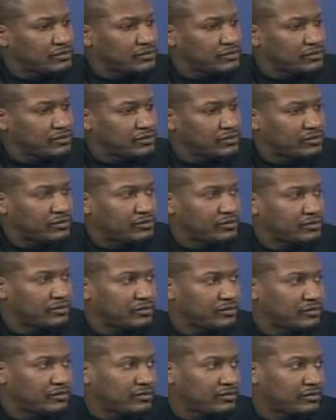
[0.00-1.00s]

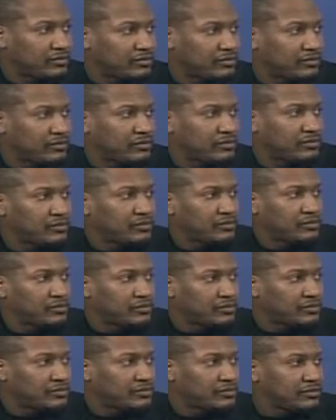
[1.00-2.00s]

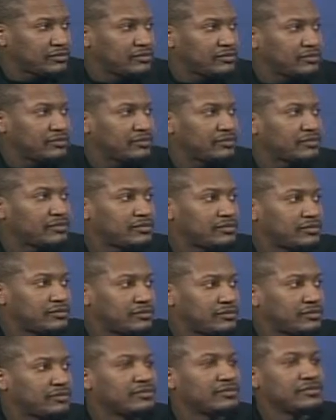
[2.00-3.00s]

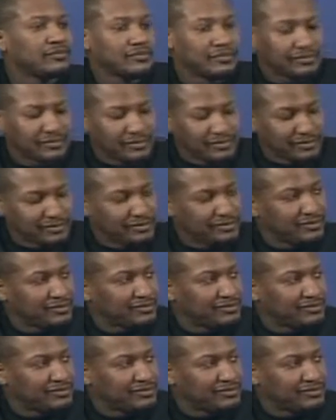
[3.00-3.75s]
No words are spoken by the person on screen.